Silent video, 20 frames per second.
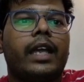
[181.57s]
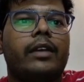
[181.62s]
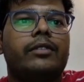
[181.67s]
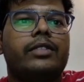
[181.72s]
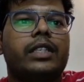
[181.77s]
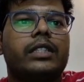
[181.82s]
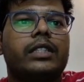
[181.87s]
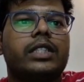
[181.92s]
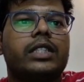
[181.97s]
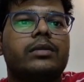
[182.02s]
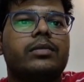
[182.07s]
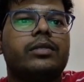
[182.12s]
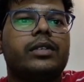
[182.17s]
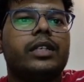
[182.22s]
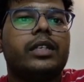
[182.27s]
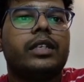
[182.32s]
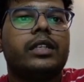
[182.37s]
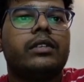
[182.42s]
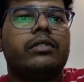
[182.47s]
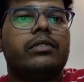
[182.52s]
I have
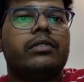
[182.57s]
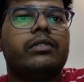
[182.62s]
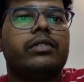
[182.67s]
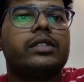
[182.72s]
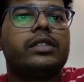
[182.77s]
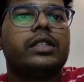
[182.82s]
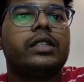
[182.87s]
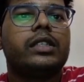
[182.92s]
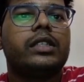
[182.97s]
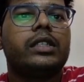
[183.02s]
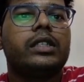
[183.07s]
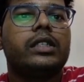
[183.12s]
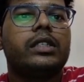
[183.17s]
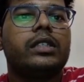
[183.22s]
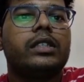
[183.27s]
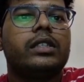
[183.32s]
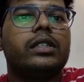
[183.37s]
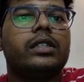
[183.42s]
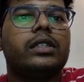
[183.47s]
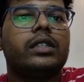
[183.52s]
successfully run the first cell.
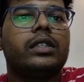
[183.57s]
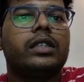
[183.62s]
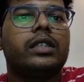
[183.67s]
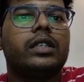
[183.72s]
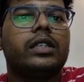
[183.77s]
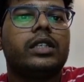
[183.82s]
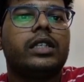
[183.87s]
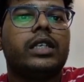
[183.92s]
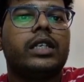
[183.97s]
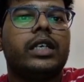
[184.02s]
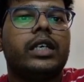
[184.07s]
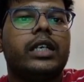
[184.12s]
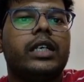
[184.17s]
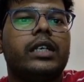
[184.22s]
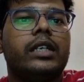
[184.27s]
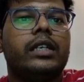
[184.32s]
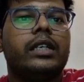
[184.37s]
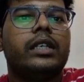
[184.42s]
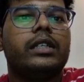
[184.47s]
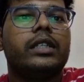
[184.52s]
Then
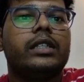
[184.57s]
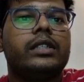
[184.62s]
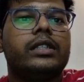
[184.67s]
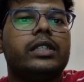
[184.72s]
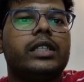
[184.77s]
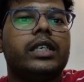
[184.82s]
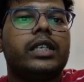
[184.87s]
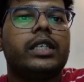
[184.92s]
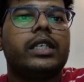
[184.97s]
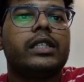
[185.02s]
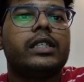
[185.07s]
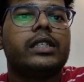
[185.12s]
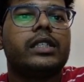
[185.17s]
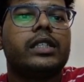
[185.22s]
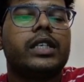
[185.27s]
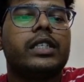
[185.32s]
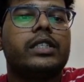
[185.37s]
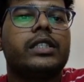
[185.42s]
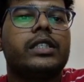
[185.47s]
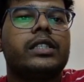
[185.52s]
again the
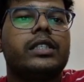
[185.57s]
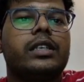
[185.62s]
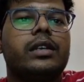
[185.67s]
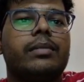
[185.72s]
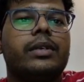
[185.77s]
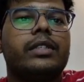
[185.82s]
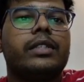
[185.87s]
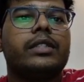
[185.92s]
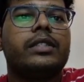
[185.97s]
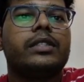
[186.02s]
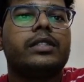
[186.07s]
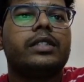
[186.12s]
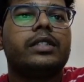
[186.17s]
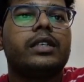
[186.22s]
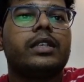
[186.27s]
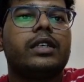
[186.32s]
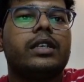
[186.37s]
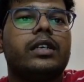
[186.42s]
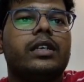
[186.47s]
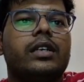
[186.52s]
next step is
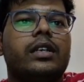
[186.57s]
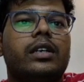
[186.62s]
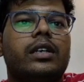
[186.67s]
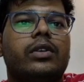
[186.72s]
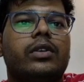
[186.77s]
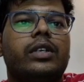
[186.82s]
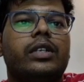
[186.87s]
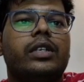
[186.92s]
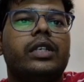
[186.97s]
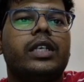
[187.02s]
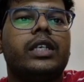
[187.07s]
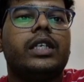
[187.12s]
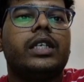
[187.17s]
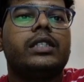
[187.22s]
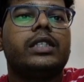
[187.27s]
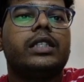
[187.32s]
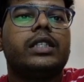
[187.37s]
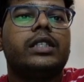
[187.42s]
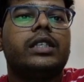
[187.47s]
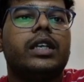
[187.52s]
loading
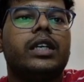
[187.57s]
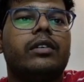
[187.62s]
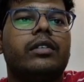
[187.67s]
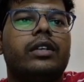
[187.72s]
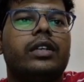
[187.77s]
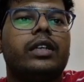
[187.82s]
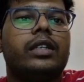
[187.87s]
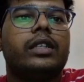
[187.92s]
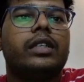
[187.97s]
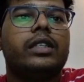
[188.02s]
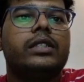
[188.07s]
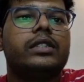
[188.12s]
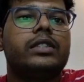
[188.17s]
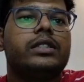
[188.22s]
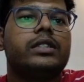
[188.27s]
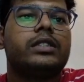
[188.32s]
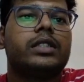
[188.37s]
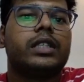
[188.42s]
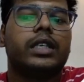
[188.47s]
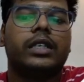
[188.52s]
dataset. I will run this
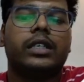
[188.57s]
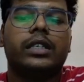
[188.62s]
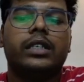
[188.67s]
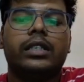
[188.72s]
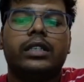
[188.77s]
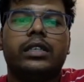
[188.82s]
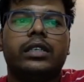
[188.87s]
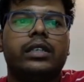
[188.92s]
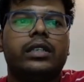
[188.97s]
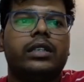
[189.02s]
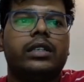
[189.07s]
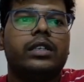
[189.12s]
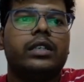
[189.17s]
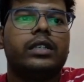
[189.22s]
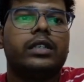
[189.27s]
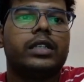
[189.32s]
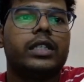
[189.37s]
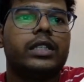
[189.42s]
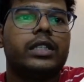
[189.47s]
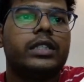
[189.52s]
cell,
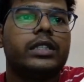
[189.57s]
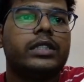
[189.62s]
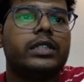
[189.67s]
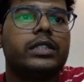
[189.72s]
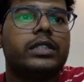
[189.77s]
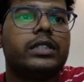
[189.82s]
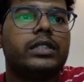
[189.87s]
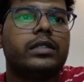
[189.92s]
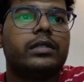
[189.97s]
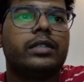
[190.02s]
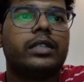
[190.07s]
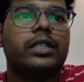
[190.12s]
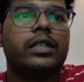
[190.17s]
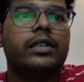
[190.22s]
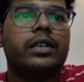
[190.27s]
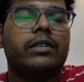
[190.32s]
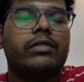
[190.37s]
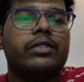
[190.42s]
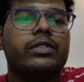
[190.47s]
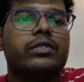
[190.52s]
that is
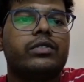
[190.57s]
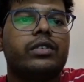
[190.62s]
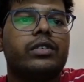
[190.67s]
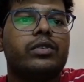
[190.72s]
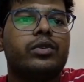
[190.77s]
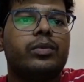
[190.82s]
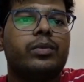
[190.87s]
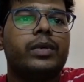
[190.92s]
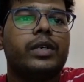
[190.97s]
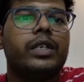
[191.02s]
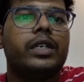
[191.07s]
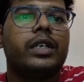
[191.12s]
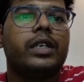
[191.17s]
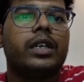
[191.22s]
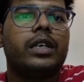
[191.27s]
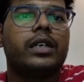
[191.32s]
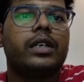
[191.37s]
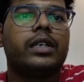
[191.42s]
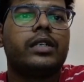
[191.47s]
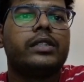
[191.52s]
df is equal to
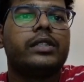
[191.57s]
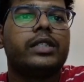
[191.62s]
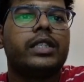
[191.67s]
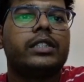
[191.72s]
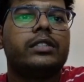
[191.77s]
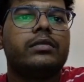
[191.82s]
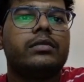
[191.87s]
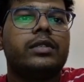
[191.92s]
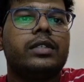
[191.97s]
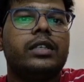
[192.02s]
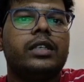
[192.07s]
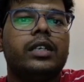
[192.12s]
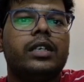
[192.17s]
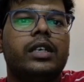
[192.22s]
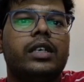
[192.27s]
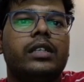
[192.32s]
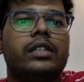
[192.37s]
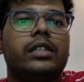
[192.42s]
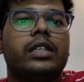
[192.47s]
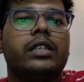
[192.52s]
pd.read csv,
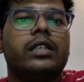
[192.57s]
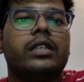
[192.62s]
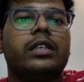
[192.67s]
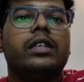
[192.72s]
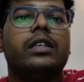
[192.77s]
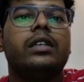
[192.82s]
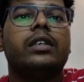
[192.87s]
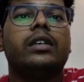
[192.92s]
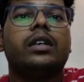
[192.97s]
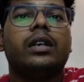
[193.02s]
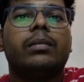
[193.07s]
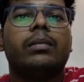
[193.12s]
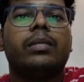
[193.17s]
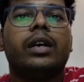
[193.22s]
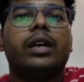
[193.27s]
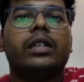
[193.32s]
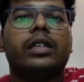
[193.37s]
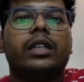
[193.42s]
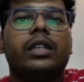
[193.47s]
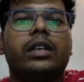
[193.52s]
then the
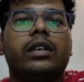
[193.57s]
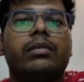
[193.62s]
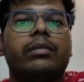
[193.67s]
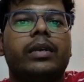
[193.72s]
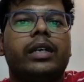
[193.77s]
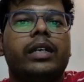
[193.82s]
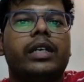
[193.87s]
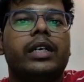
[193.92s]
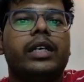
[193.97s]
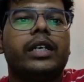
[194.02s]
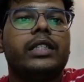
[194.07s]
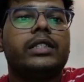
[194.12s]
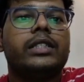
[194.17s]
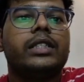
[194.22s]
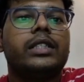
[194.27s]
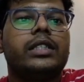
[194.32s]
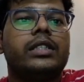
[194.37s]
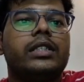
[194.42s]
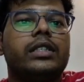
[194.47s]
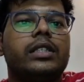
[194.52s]
path of my
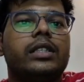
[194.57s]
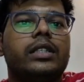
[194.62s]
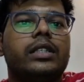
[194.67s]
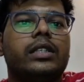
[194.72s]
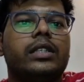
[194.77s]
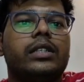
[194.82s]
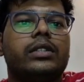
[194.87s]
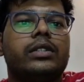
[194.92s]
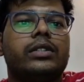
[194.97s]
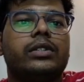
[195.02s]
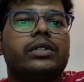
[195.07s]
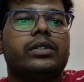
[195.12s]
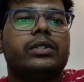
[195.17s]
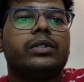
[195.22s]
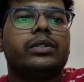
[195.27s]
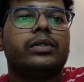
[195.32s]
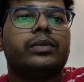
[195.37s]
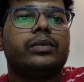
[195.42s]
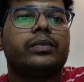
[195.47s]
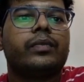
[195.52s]
dataset.
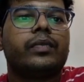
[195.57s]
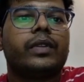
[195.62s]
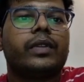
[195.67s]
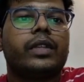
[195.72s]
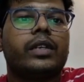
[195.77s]
So